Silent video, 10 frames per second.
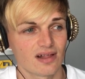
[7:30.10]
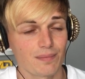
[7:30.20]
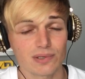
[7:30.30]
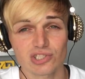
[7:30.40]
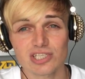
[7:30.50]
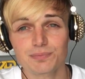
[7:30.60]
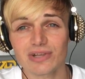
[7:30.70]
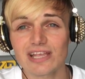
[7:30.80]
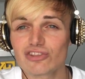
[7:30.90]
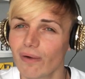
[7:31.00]
But she's
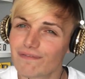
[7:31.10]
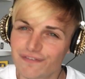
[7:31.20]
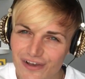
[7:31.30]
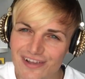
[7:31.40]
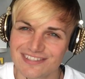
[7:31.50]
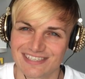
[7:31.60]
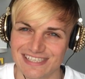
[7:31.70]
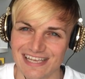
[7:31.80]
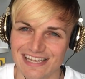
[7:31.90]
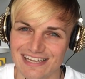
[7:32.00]
bringing
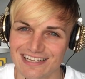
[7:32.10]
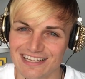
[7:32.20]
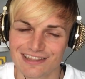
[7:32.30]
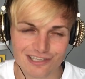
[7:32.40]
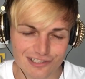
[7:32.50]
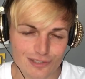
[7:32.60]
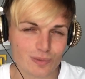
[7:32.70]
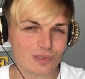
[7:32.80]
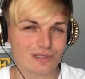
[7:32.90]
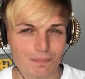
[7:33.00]
diversity. This is
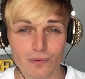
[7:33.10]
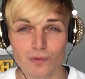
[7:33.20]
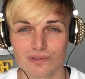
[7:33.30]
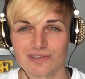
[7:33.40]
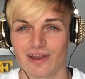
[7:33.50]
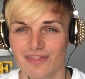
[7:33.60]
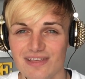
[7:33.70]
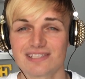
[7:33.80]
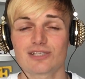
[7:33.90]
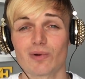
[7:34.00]
what's important and
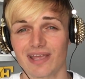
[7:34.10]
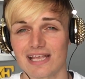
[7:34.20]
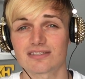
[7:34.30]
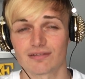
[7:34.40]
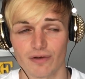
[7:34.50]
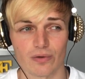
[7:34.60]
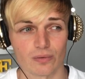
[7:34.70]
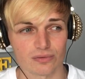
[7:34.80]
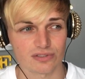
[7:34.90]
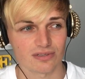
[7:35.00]
this is what gets the
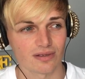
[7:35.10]
votes.